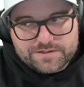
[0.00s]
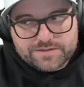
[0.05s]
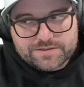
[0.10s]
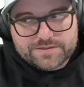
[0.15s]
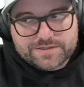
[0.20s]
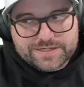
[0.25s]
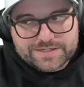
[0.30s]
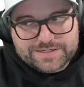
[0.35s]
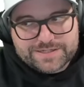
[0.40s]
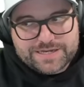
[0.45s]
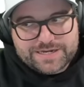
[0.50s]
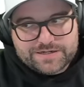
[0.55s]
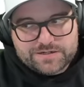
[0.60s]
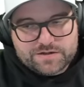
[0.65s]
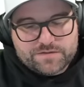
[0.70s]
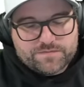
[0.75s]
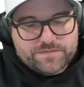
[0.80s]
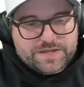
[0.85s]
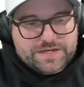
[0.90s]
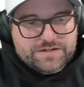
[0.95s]
like
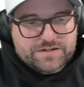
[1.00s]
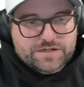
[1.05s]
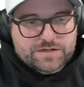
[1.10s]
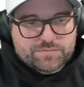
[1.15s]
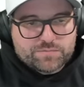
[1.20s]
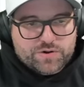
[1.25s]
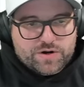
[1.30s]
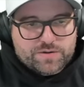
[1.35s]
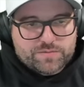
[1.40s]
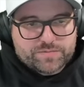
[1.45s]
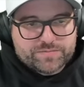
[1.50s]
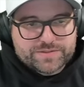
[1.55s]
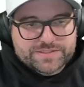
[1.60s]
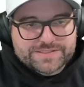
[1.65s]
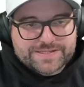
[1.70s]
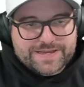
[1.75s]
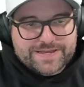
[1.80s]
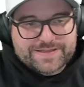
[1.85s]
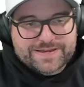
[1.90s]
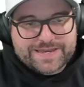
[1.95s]
then, then you can probably
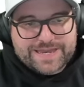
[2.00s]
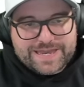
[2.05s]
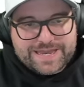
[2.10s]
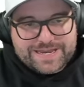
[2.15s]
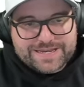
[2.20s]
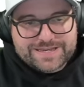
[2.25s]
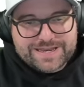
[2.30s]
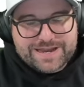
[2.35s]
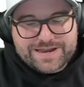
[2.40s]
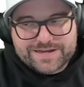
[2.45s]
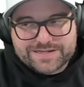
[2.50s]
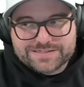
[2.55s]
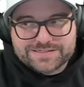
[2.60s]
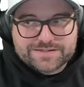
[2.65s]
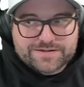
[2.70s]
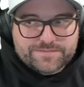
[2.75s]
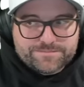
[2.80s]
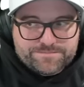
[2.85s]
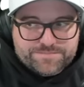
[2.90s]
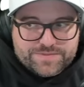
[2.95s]
say like, "Hey guys,
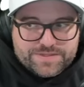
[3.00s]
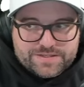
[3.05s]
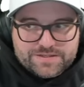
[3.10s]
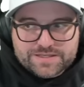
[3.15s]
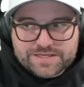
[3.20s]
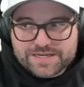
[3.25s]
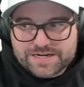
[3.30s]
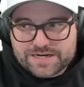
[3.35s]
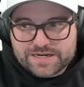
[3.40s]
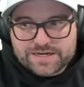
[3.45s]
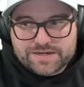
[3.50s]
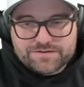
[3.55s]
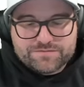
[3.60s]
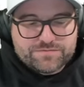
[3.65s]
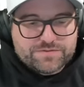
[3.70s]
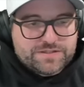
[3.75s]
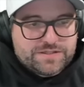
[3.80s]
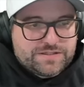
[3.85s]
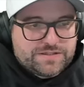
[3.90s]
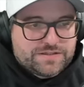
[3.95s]
um, can I
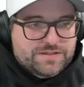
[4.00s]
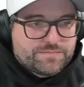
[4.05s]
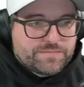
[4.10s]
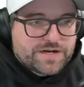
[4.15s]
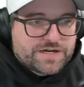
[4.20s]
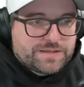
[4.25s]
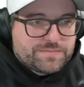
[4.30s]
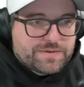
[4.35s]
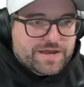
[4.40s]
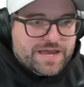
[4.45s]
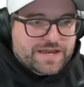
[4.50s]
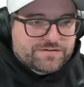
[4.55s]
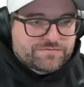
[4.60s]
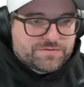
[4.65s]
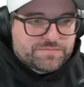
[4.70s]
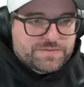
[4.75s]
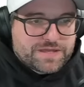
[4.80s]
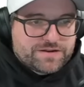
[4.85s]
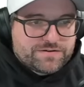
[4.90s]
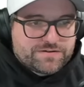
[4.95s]
have the the money back
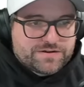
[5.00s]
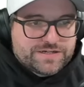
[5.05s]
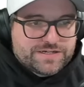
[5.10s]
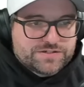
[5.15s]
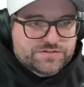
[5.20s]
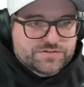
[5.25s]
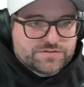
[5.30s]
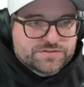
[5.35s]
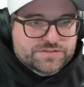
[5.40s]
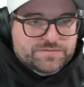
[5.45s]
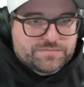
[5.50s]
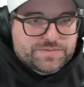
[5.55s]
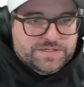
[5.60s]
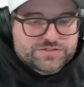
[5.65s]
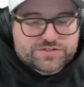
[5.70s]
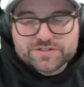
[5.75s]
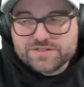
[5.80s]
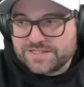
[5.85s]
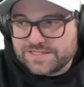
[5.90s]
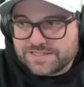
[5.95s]
from that initial
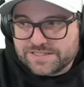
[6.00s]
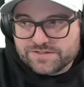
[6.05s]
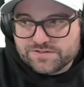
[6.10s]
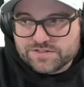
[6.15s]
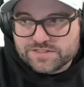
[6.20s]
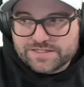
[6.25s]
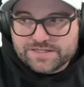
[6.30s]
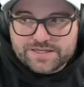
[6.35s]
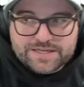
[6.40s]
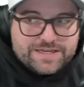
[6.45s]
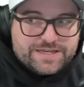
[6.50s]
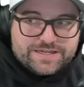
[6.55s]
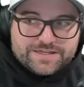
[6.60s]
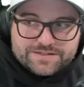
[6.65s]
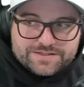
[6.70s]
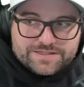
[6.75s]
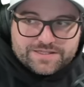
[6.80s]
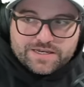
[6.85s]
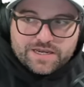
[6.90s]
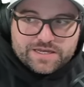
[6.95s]
submission?" Like clearly,
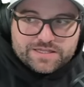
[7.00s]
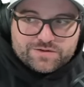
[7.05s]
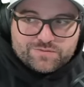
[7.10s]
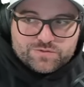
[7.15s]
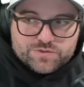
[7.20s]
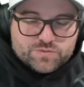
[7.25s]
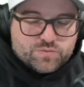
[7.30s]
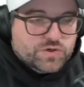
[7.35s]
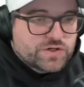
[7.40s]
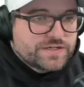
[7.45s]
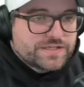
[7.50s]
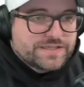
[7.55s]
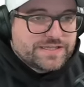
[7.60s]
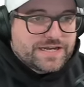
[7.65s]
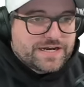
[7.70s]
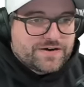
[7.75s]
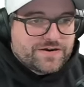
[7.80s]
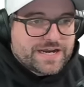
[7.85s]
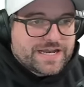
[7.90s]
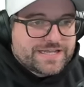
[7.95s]
the guy that was working
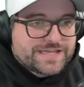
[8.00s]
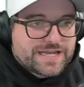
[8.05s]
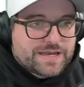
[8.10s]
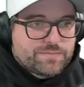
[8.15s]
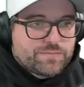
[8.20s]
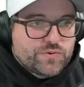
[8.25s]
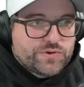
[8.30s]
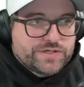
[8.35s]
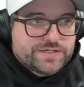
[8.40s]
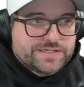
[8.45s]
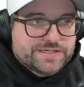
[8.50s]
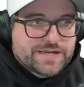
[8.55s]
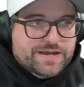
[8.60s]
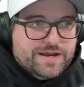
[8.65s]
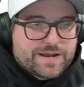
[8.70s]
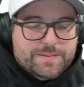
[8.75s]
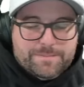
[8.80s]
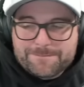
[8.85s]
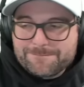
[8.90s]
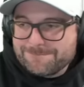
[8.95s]
there at that point in
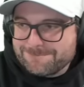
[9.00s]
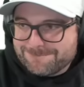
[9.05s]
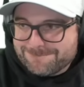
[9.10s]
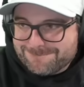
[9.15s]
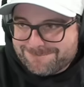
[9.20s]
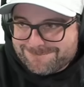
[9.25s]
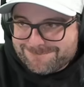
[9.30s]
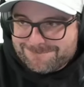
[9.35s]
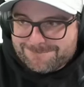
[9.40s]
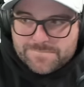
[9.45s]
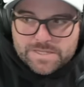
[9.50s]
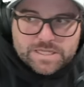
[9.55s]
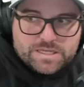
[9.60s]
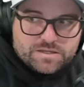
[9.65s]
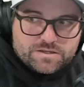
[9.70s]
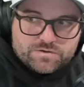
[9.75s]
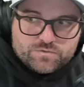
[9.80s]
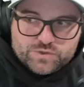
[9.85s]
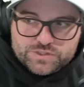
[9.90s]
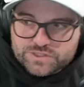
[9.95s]
time
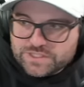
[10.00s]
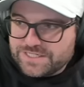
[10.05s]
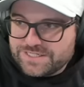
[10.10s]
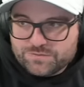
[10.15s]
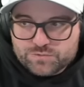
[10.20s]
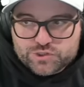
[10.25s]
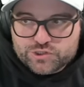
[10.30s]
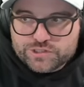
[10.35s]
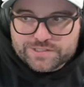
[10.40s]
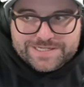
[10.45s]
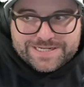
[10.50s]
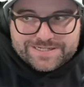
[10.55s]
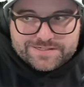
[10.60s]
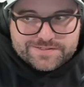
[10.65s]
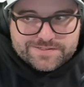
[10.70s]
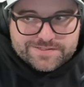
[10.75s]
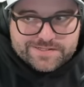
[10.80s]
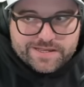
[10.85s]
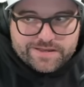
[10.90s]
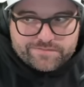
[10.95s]
was he was just
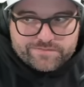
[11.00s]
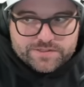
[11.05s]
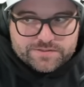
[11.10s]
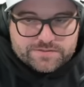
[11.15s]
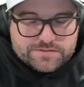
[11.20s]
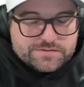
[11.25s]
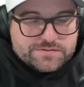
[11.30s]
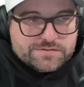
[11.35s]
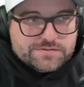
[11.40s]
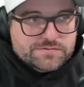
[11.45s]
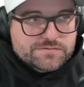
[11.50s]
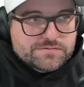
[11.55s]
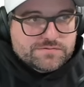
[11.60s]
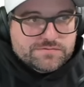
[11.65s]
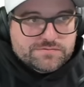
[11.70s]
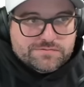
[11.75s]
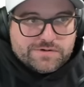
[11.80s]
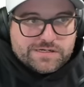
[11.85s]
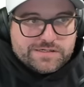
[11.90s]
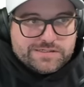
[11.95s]
hitting sevens,
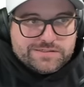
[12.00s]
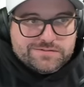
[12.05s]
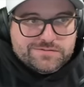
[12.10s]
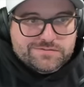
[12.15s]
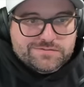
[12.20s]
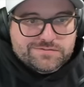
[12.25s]
right?